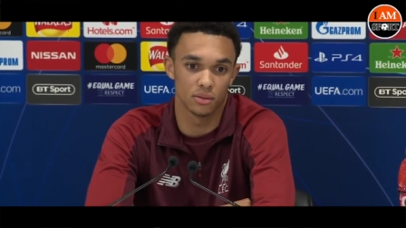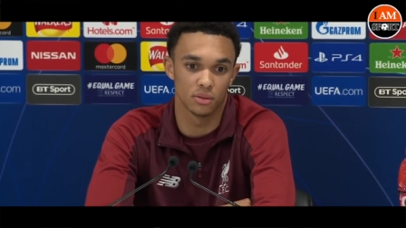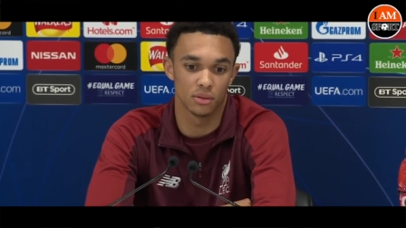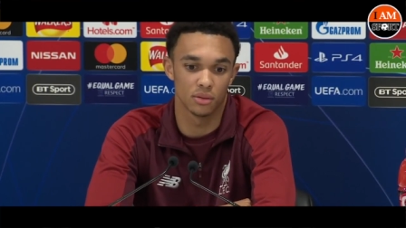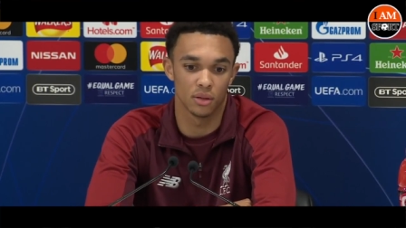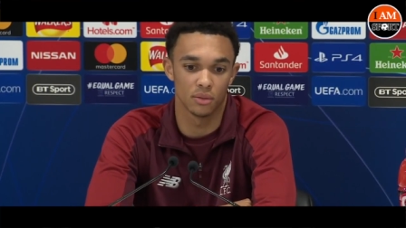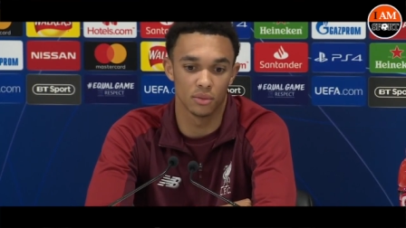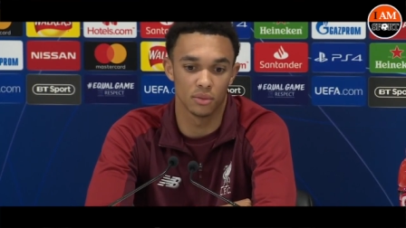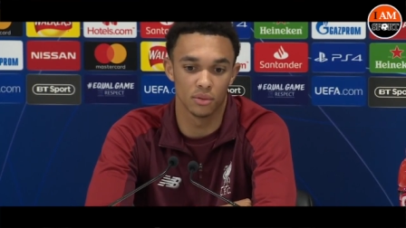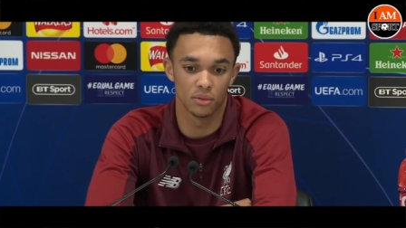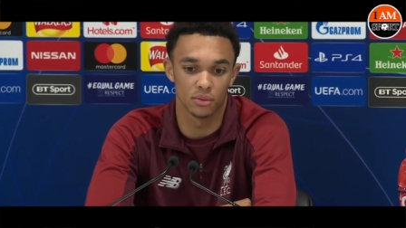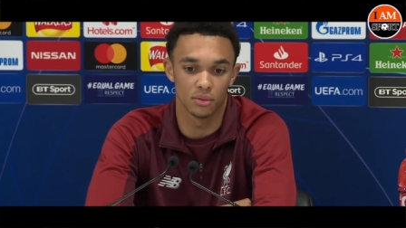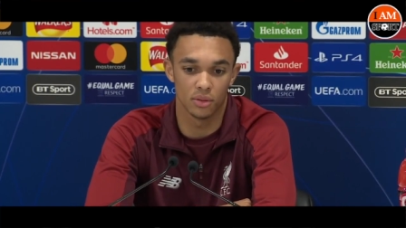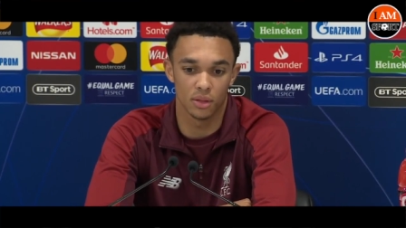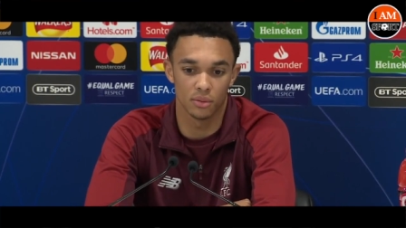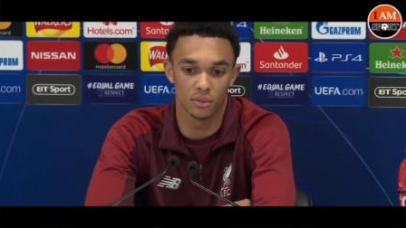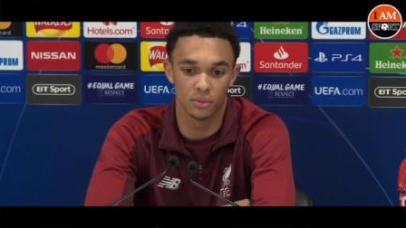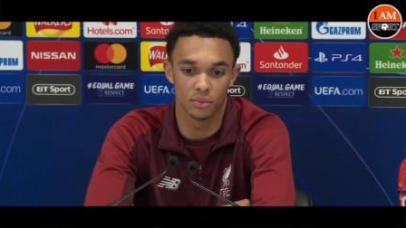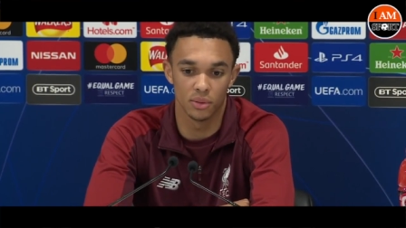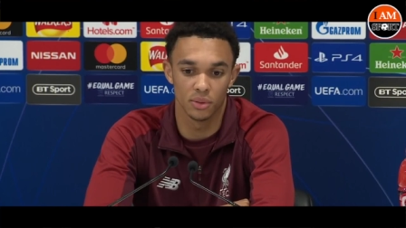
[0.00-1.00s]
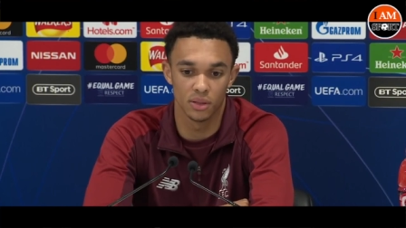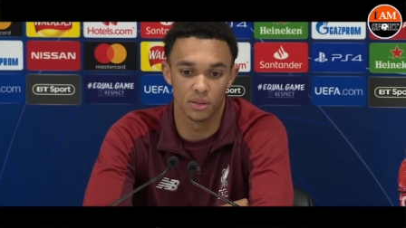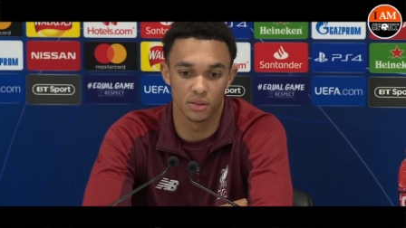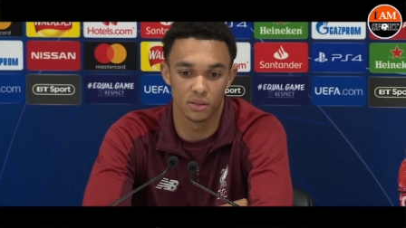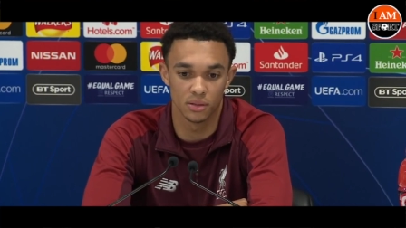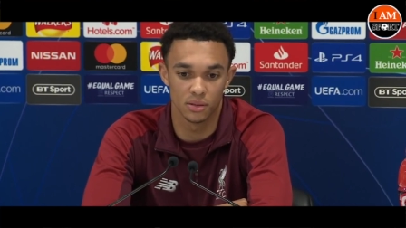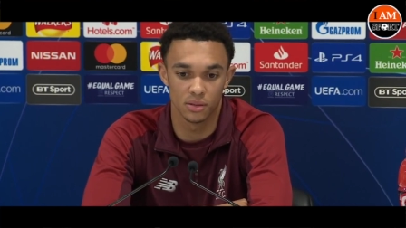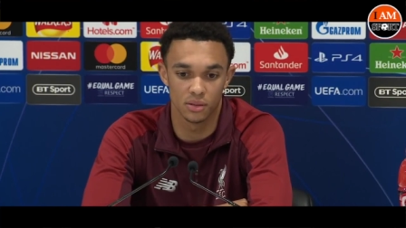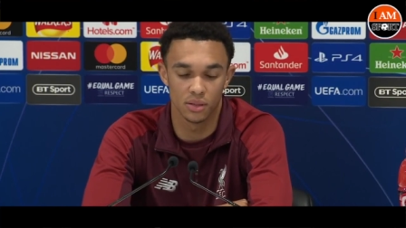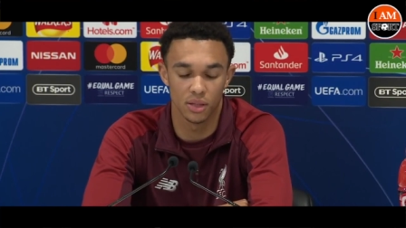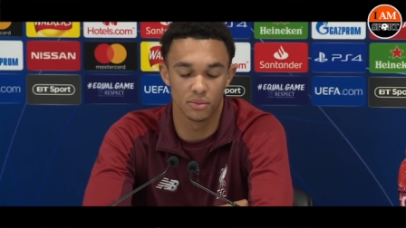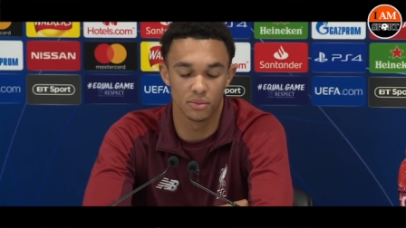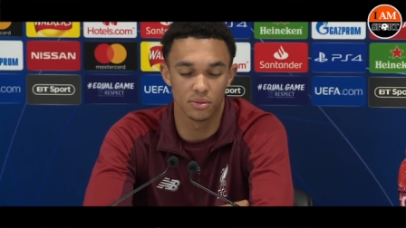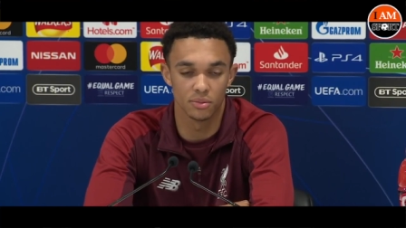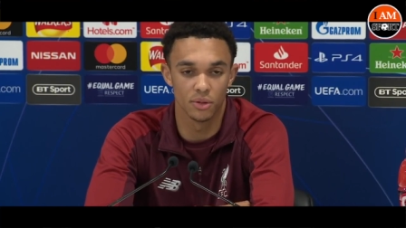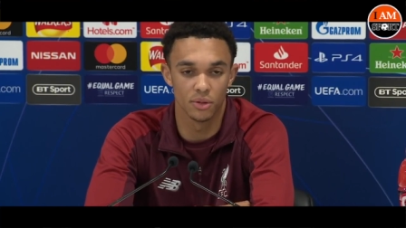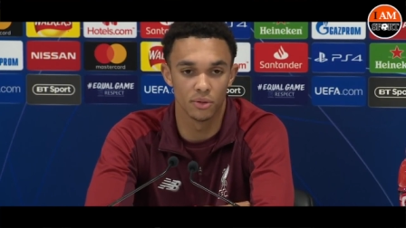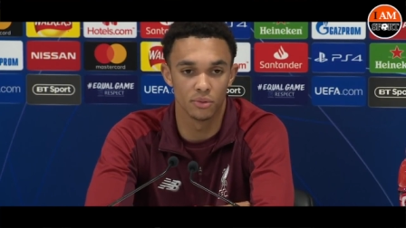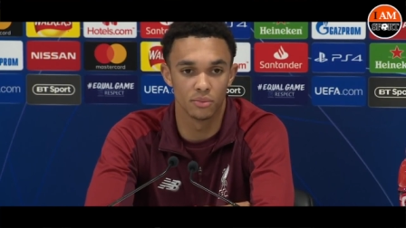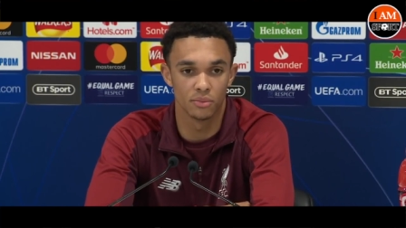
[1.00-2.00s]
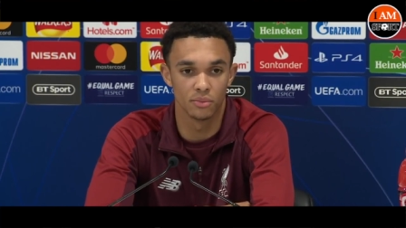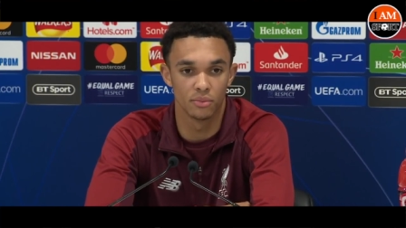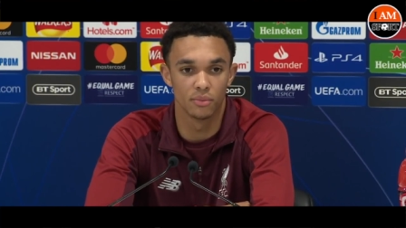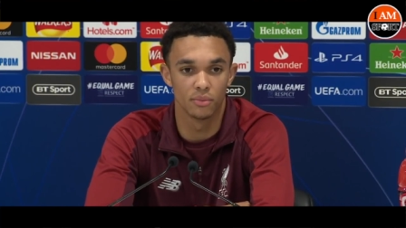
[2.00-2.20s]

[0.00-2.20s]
that will that will be the, the same tomorrow.